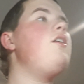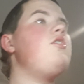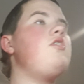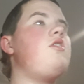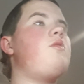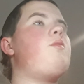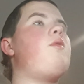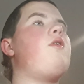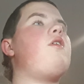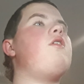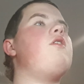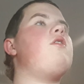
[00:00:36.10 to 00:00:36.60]
So
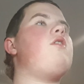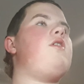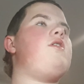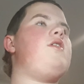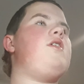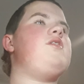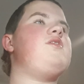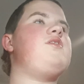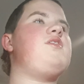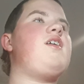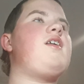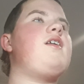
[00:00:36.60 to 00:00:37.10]
Brooklyn
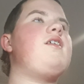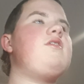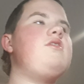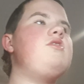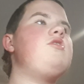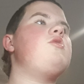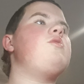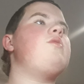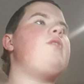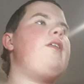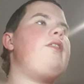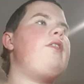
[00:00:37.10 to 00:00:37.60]
Nine-Nine started in
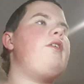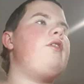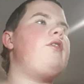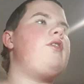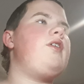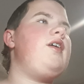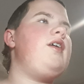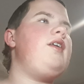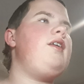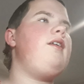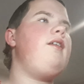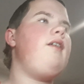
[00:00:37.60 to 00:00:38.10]

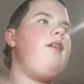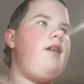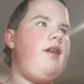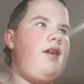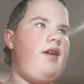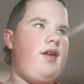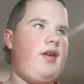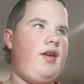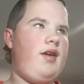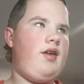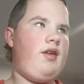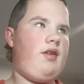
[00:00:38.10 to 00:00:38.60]
2013.
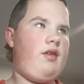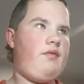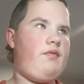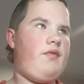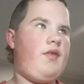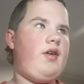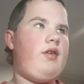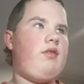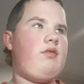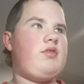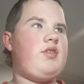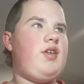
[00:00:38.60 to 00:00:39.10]
And the
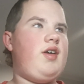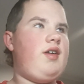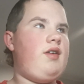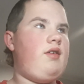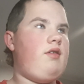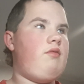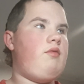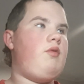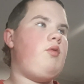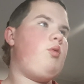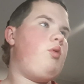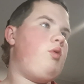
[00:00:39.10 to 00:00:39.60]
final date,
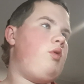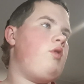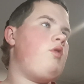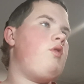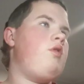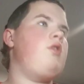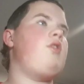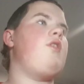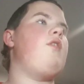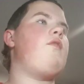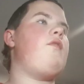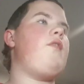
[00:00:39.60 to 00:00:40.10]
well,
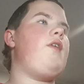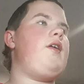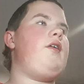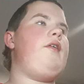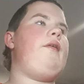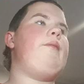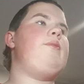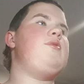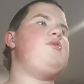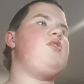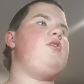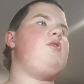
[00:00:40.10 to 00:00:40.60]
the final
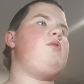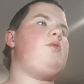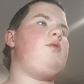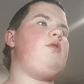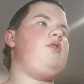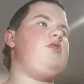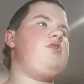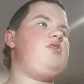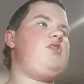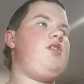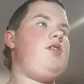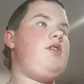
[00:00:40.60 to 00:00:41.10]
episode
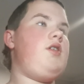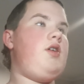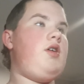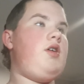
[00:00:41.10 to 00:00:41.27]
was,